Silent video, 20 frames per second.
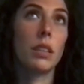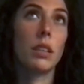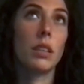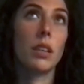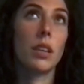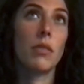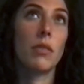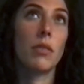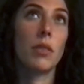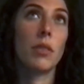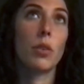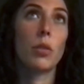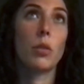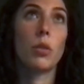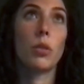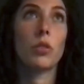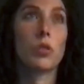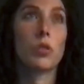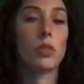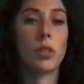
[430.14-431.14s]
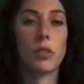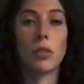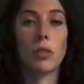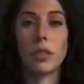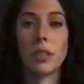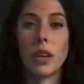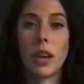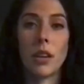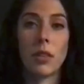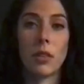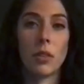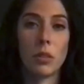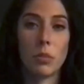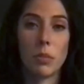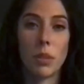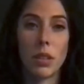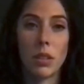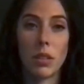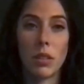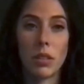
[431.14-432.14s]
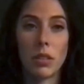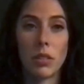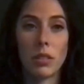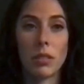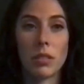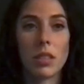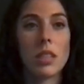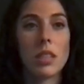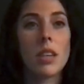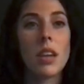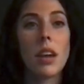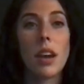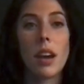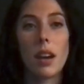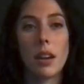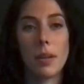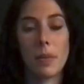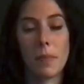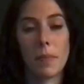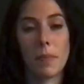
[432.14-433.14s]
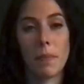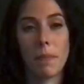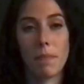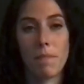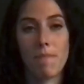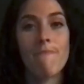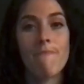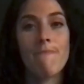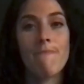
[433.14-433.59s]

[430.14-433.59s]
It's a giant jigsaw puzzle made out of different materials.